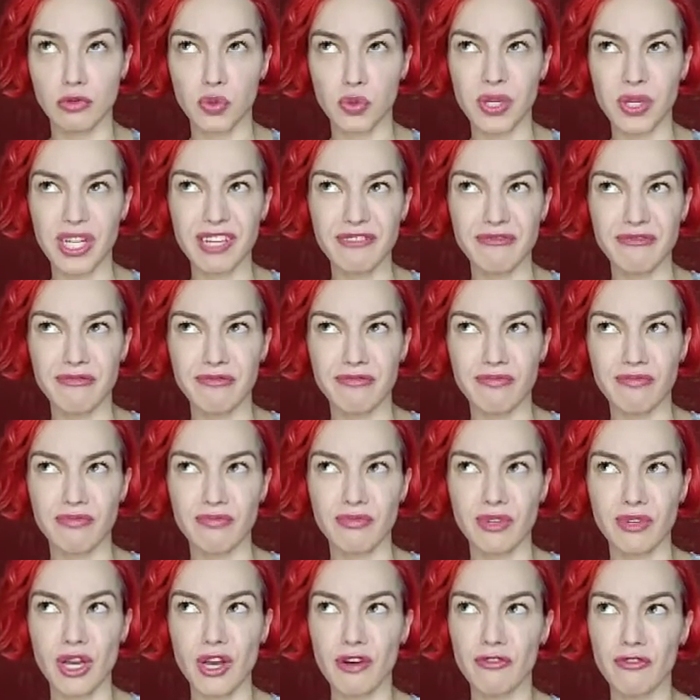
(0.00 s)

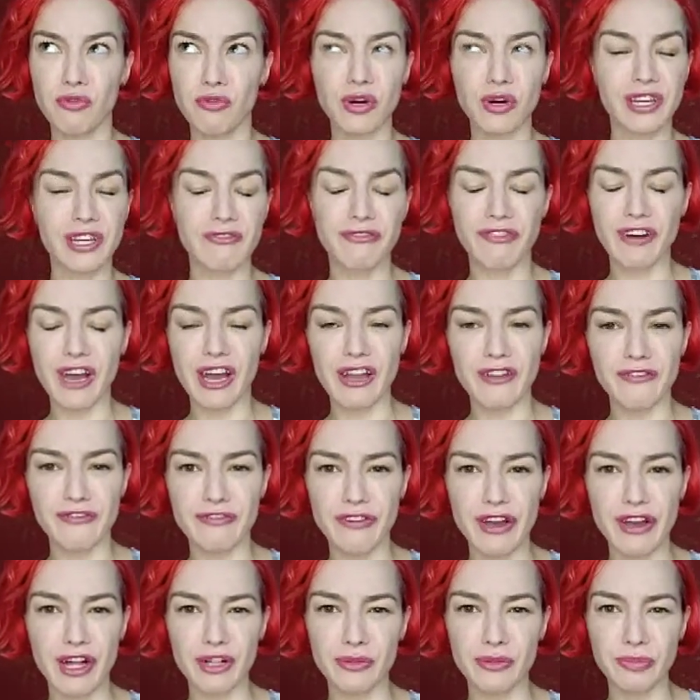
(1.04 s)

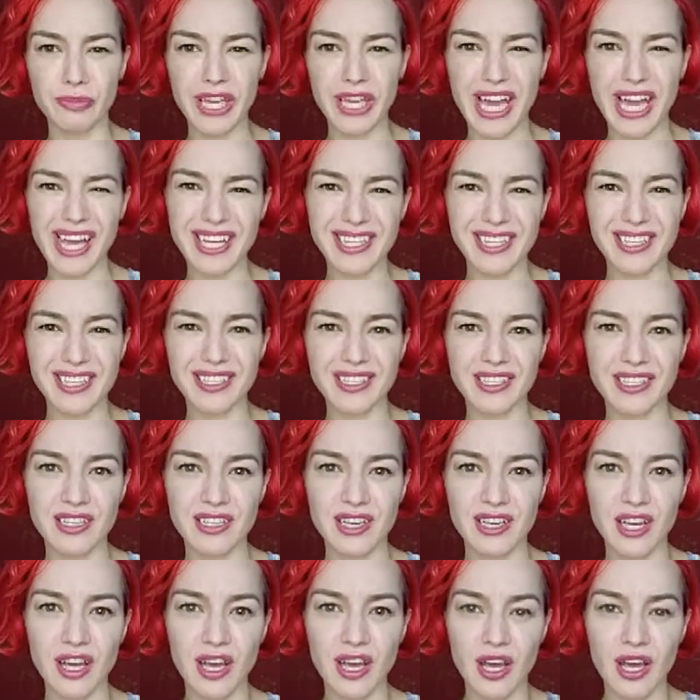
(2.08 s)
45
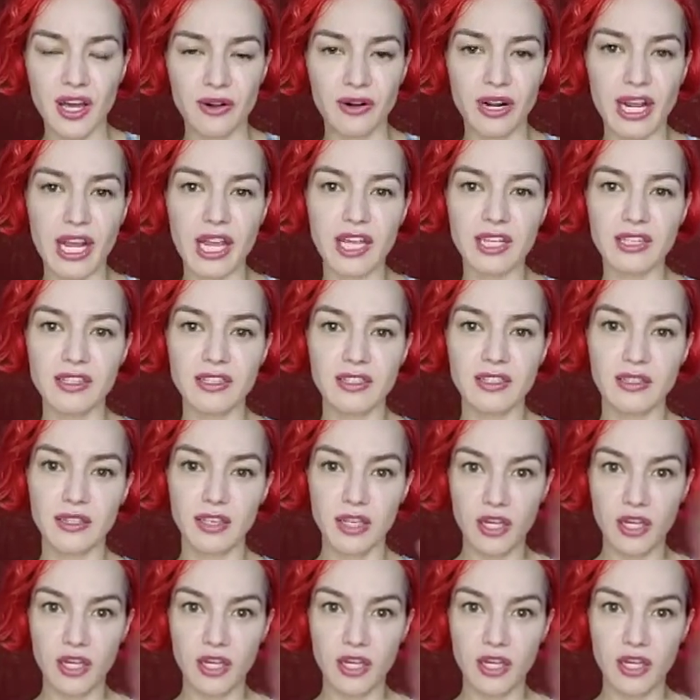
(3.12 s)
lbs, right?